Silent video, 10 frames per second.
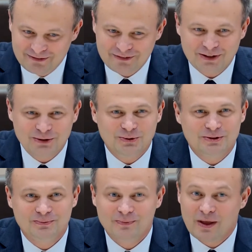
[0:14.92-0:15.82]
Very
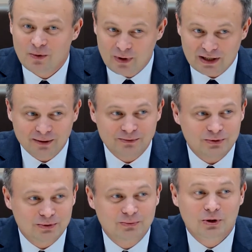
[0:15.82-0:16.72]
good. Welcome
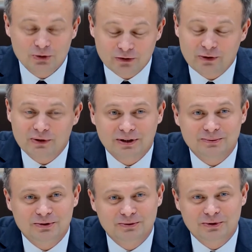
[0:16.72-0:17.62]
to Moldova,
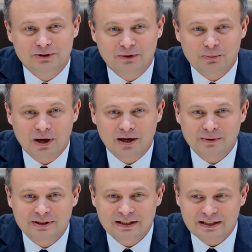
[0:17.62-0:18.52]
welcome to the Moldovan
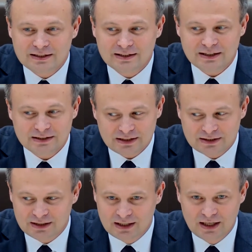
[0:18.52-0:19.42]
Parliament, and it's
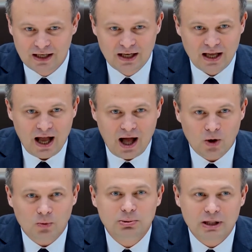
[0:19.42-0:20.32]
indeed
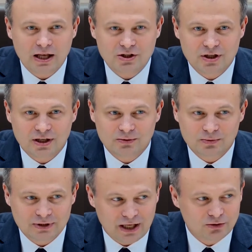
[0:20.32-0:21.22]
our pleasure,
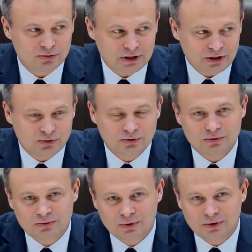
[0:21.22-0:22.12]
and would like to greet
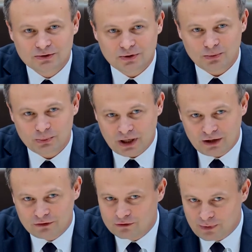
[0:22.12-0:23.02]
you also on
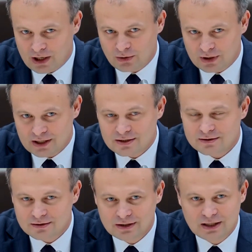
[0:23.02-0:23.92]
behalf of my colleagues
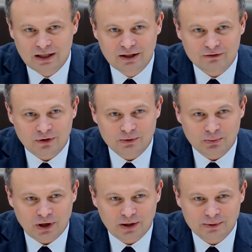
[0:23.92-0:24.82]
from the
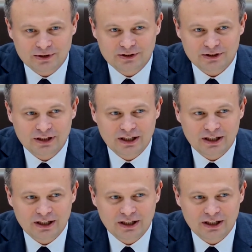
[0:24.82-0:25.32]
Parliament,